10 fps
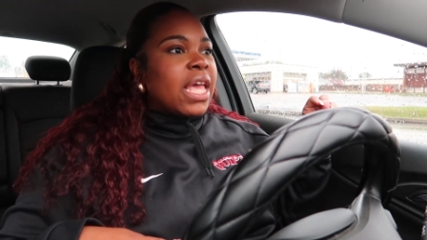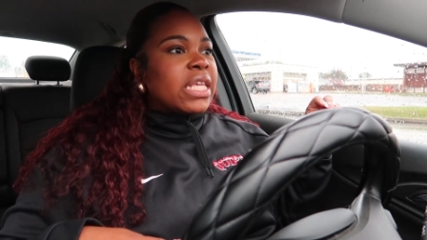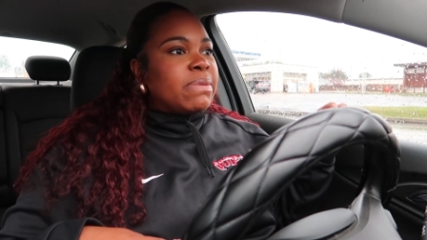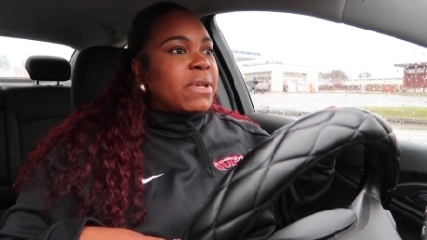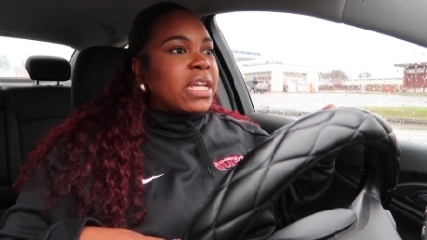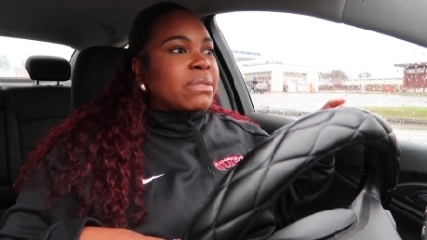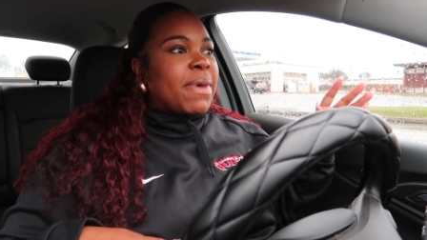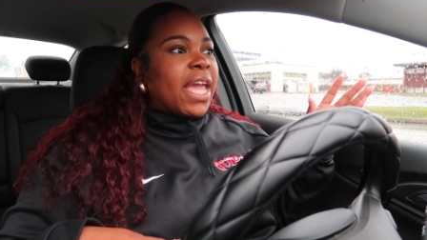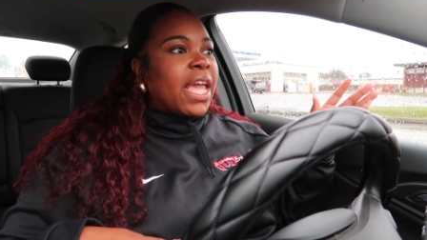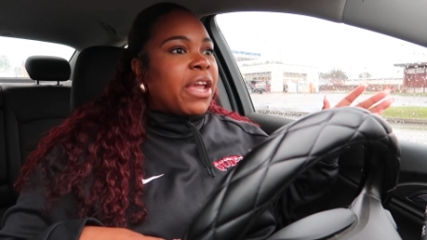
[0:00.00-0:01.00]
it's because
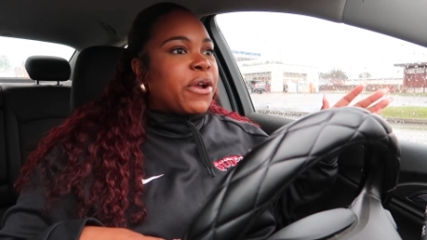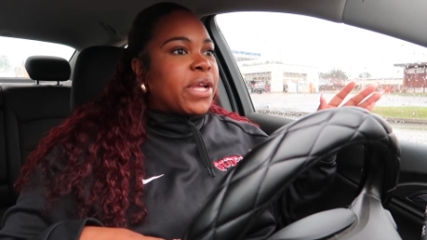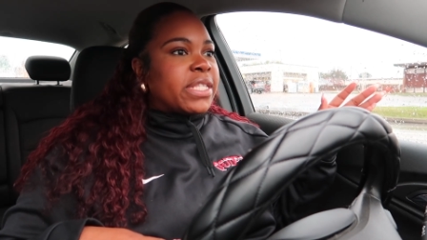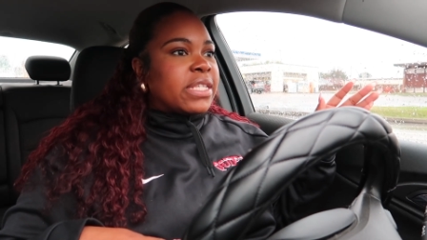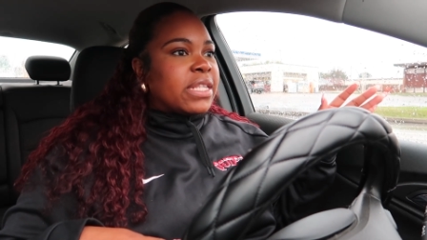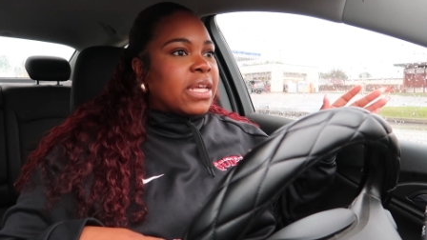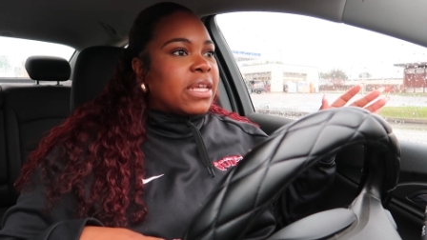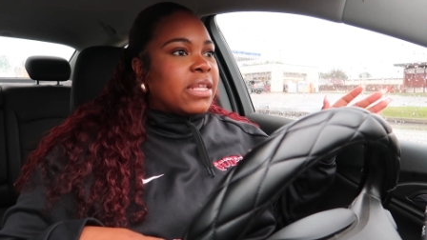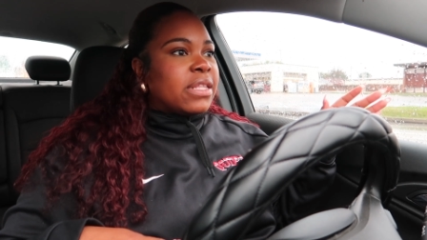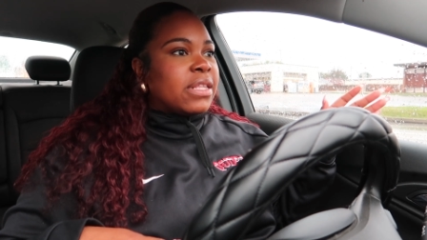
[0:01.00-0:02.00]
my hair isn't
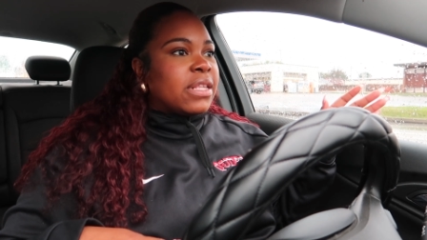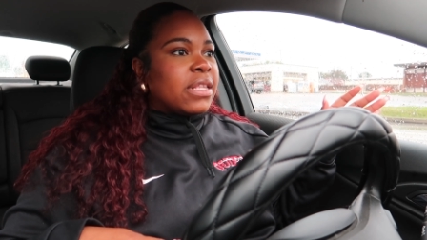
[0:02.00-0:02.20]
done.